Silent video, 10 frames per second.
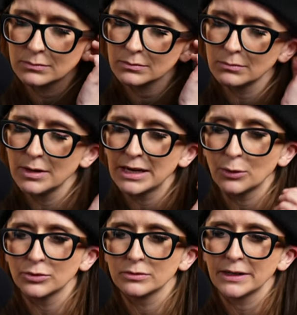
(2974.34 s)
mini
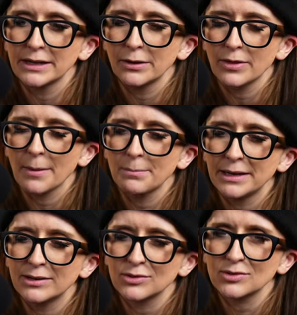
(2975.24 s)
holder right now, that
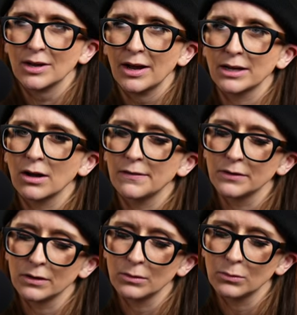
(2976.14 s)
base I
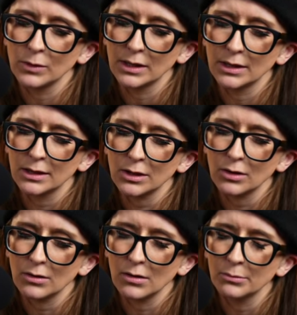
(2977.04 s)
covered with
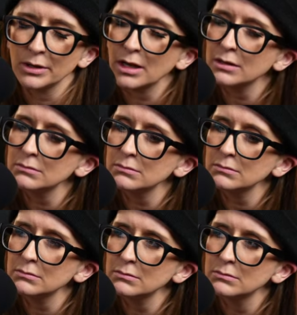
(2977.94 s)

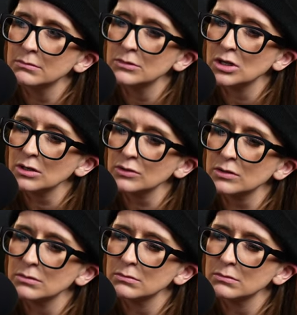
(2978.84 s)
Armageddon dust.